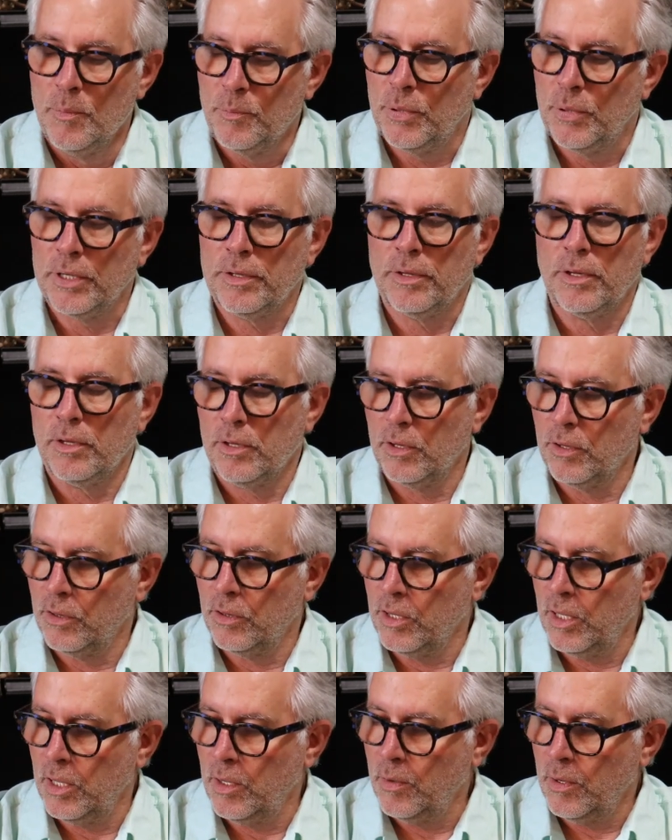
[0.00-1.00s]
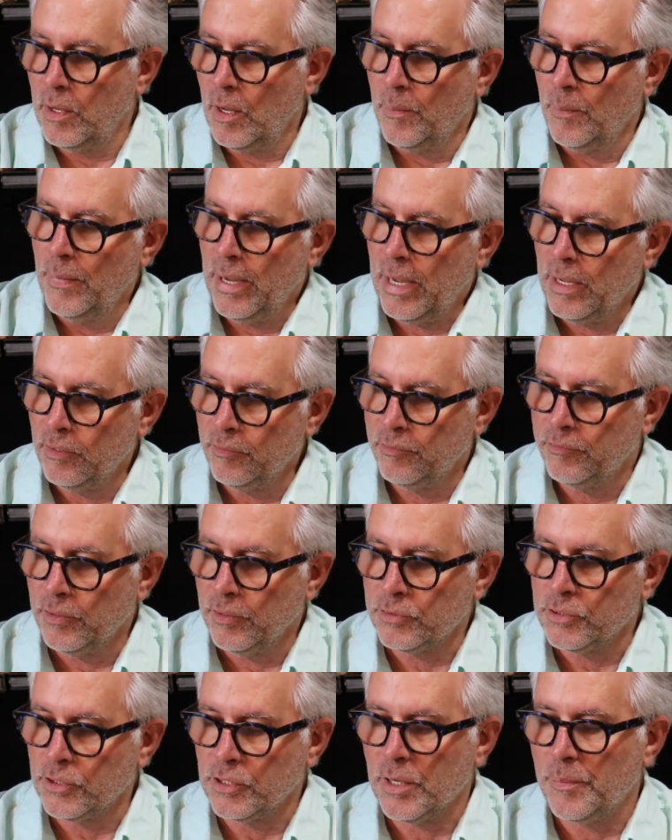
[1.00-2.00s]
But the amount of
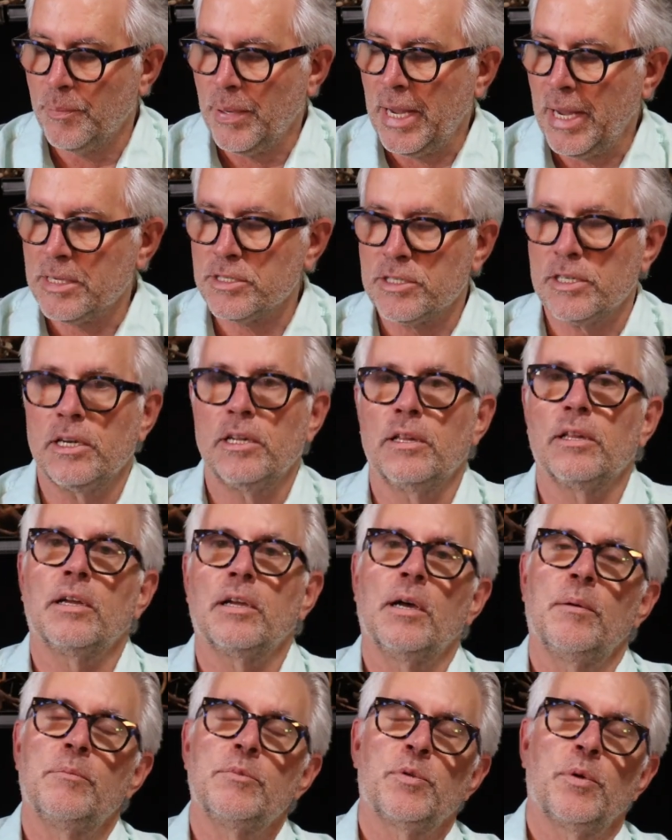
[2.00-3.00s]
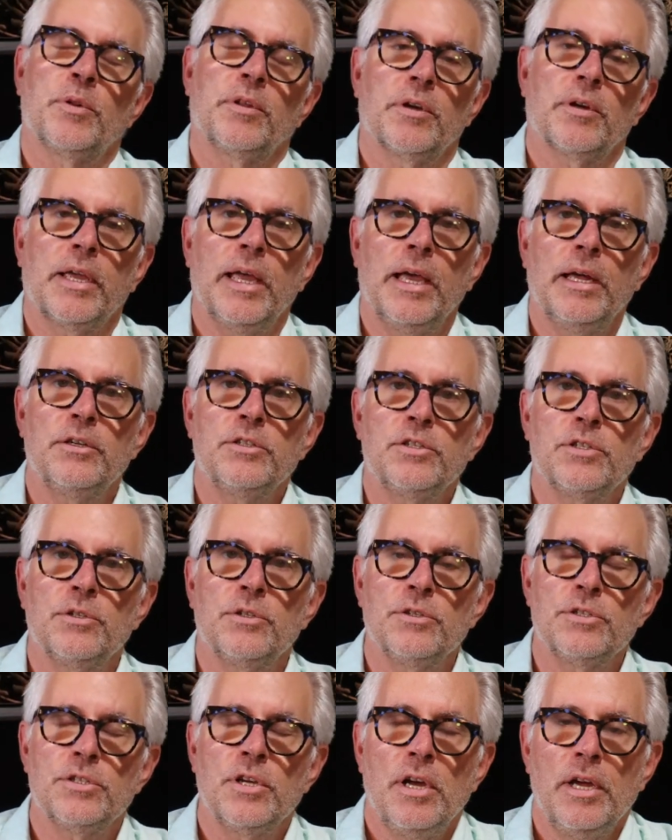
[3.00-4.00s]
filter capacity that comes with your
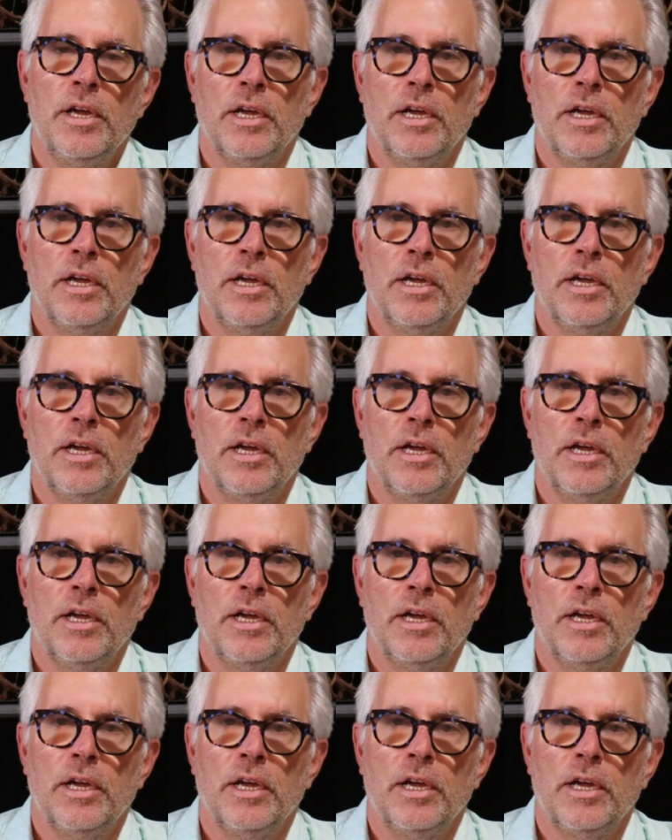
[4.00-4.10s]
canisters,